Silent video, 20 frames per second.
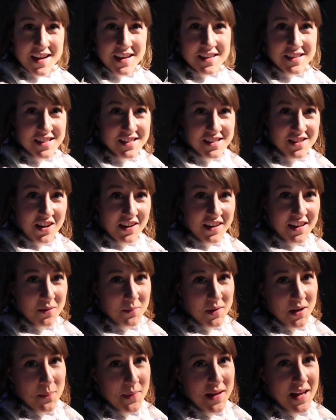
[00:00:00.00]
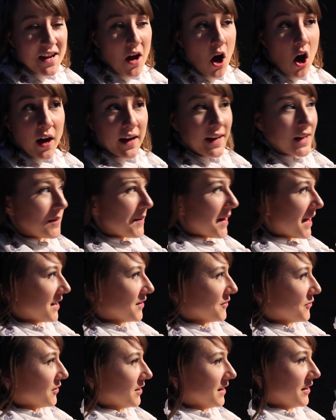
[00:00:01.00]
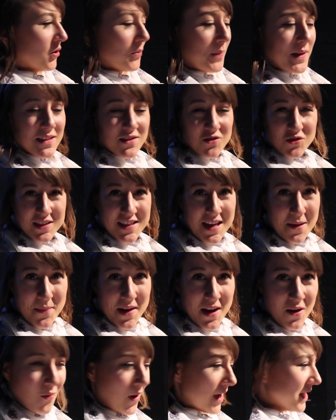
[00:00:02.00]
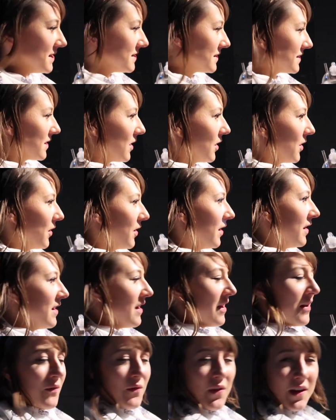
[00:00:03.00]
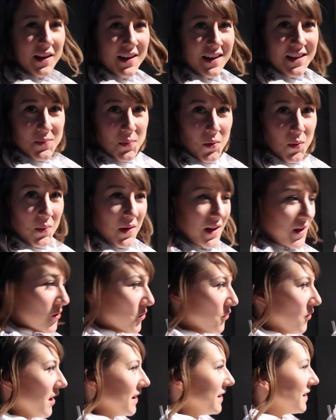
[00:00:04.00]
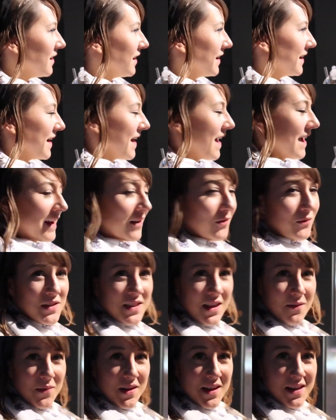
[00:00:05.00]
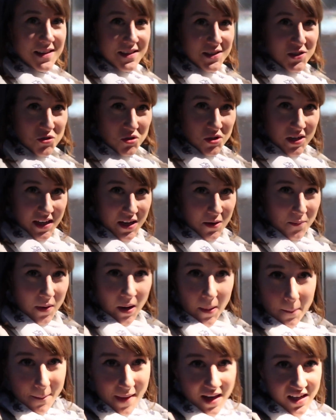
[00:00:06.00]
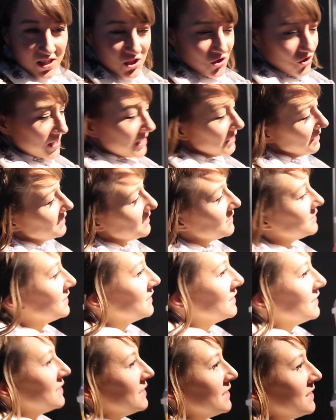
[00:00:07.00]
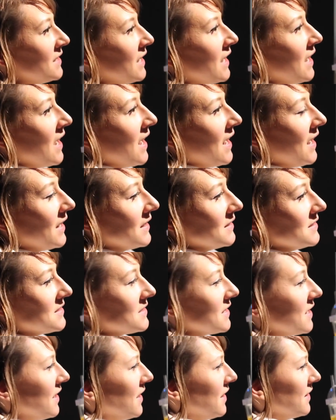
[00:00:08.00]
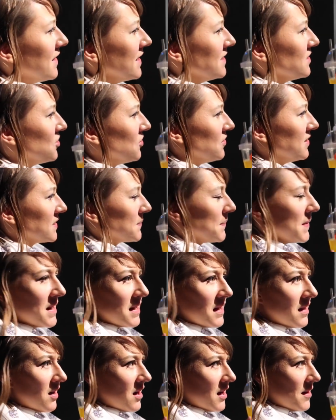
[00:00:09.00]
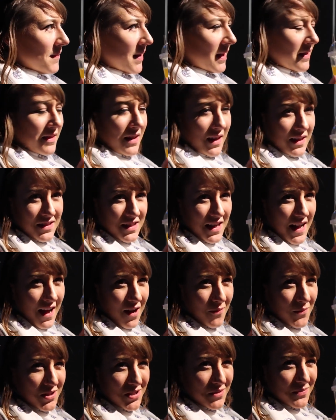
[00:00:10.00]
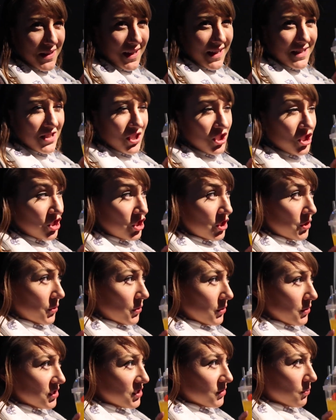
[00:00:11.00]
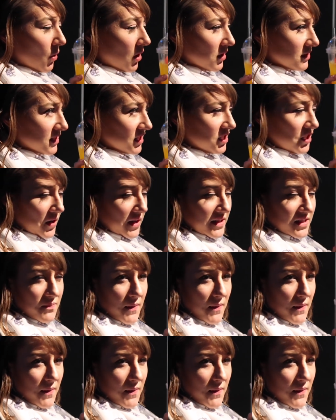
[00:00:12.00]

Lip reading: Decided I'm going to be an Iron Man for a little bit. It's got a 10-minute wait, so I figure that's probably alright. I can hang out for 10 minutes, drink my mega drink, and then do being an Iron Man thing. I don't know how much I'm going to get to shoot whilst I do it.